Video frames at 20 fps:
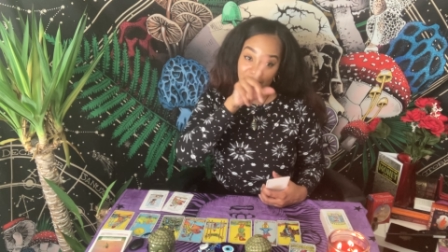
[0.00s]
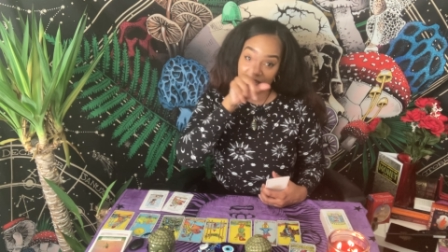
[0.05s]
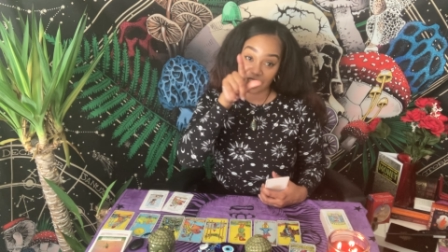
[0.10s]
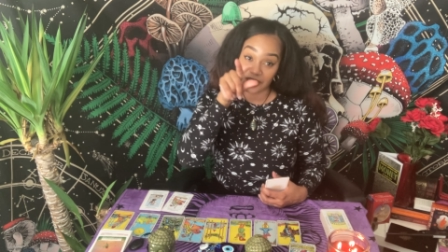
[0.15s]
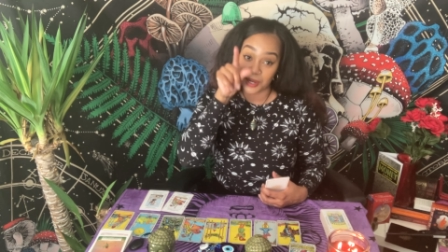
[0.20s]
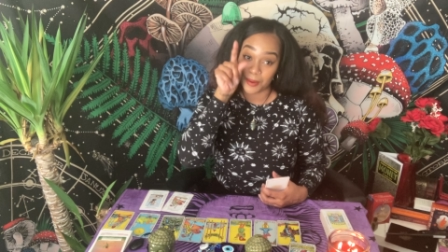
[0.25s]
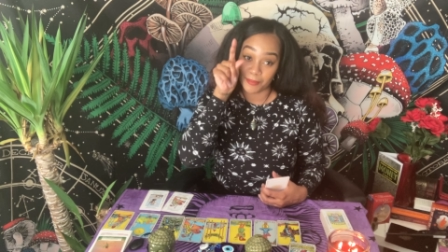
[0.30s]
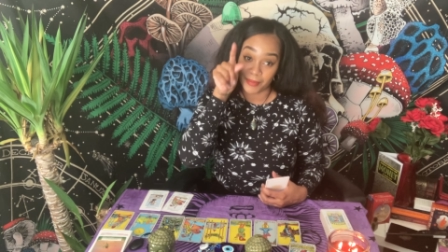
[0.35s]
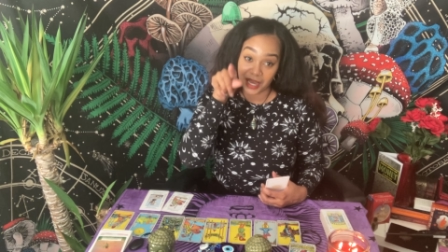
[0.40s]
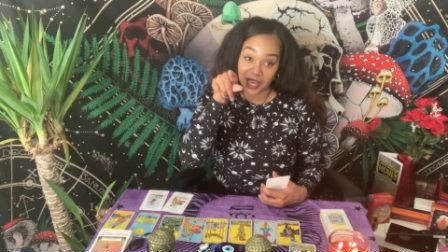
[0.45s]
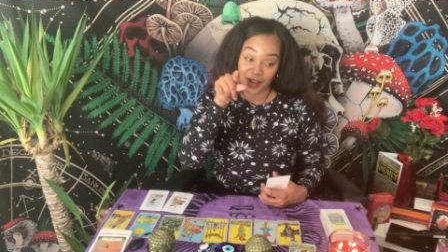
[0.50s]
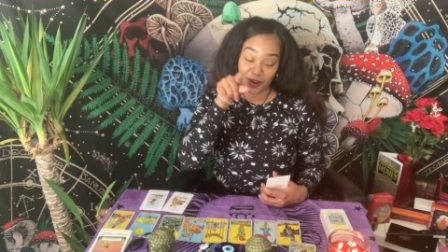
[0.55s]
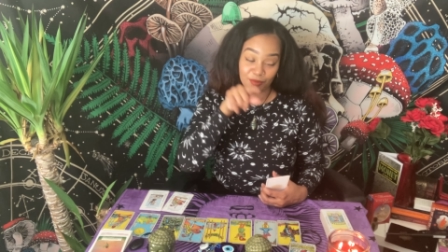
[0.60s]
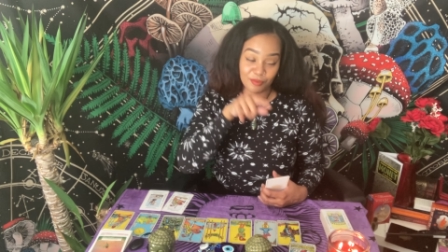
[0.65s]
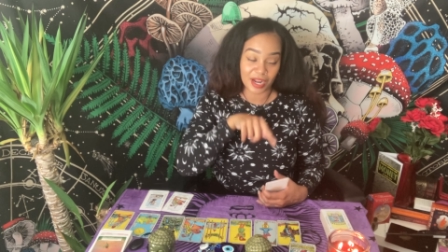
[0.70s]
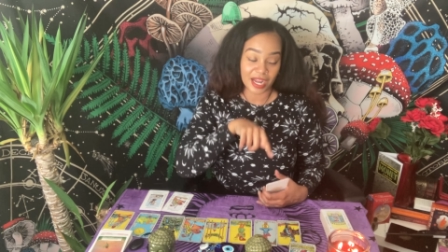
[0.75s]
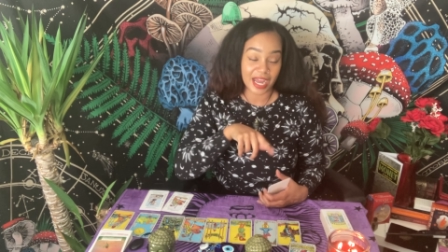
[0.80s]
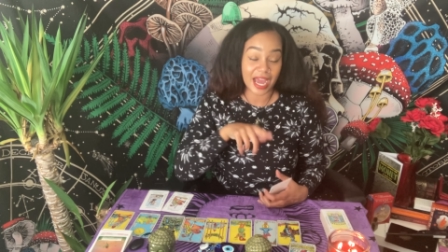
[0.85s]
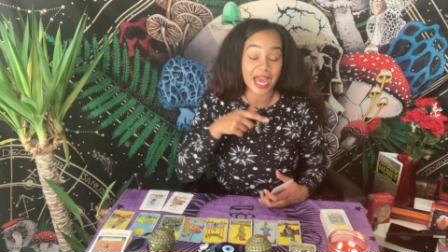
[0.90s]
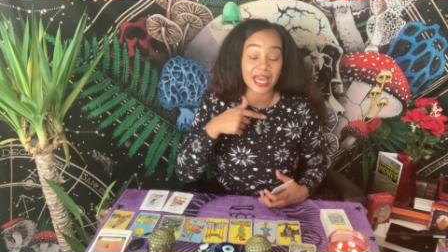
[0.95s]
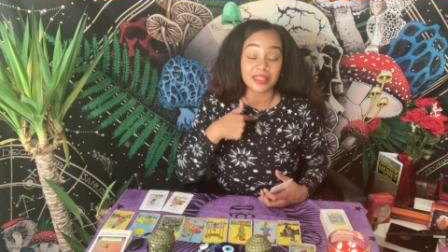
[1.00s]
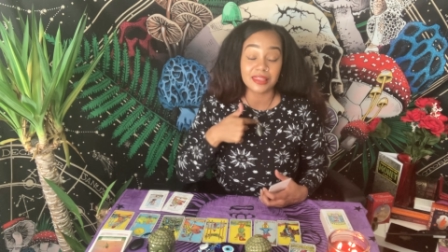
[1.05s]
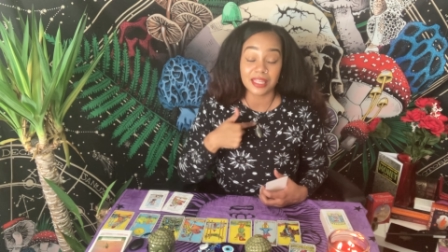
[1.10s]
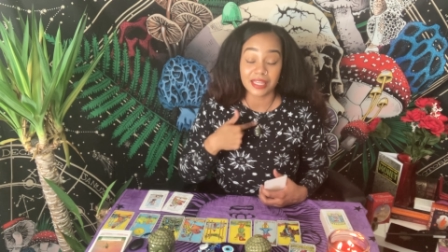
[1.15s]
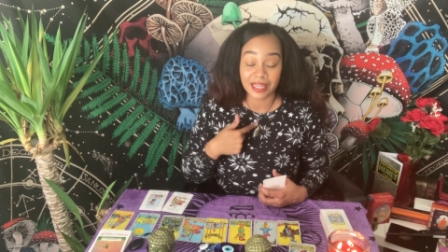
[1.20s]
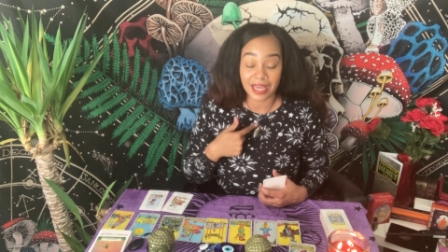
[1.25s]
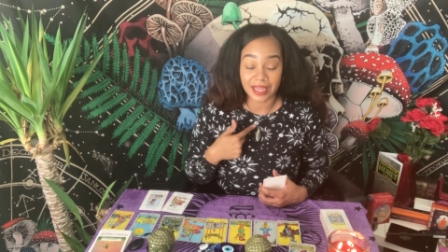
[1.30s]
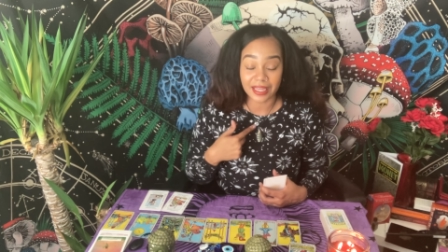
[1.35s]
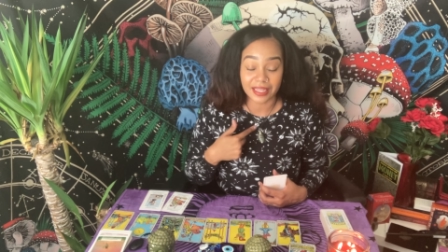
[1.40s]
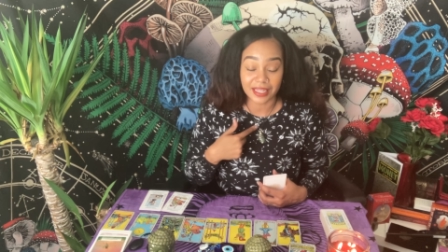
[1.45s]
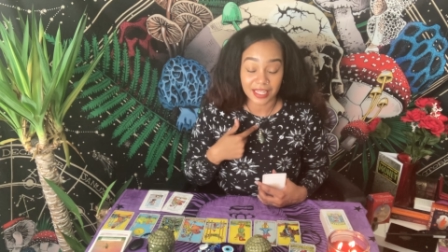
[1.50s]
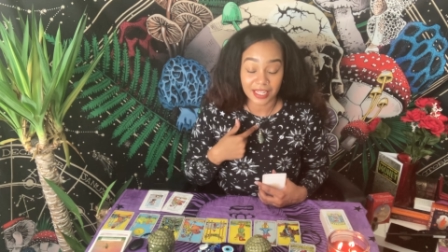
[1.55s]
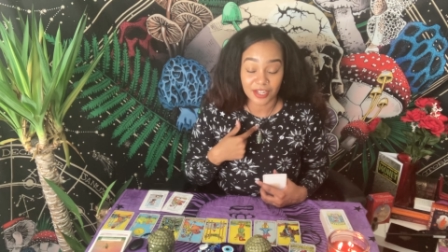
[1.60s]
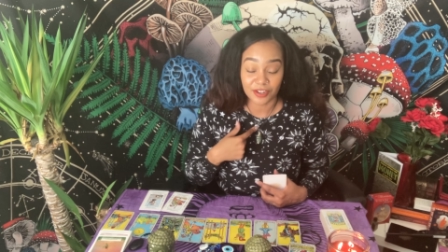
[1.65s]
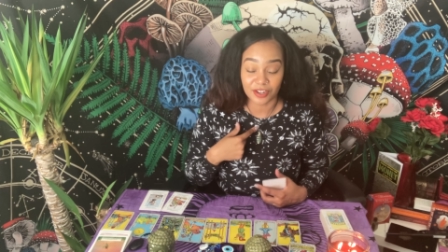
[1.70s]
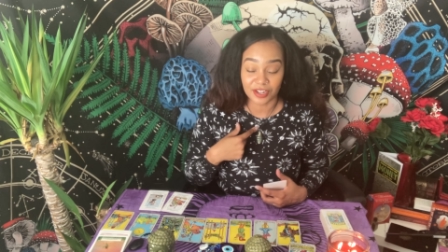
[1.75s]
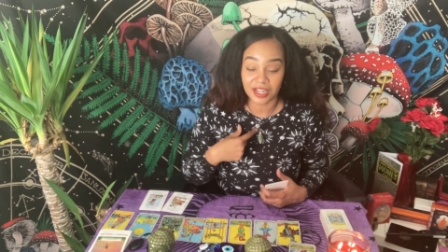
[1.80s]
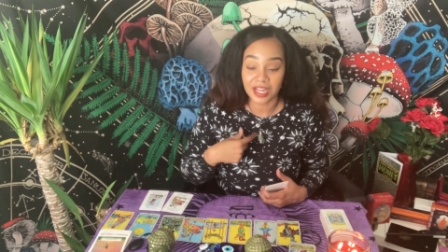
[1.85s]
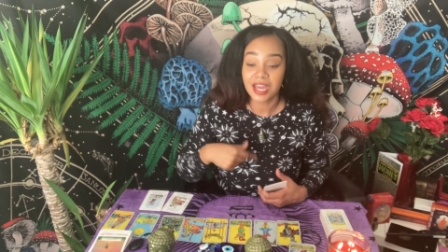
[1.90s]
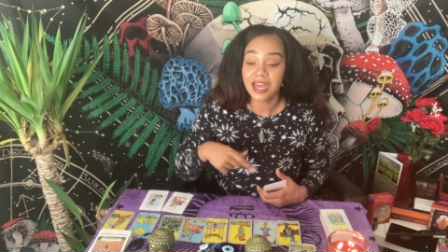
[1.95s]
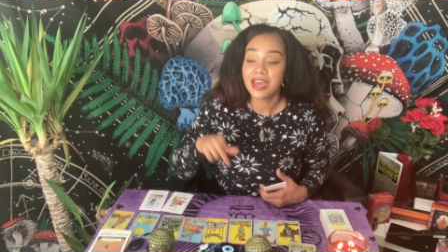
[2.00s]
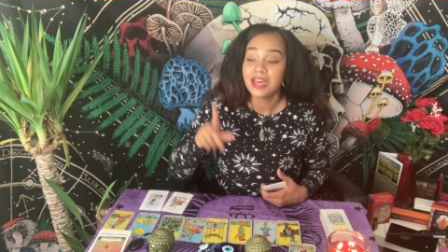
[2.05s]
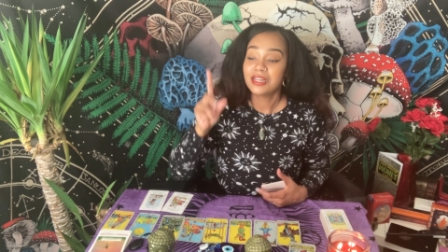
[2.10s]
Get your mind right. I think I can hear it.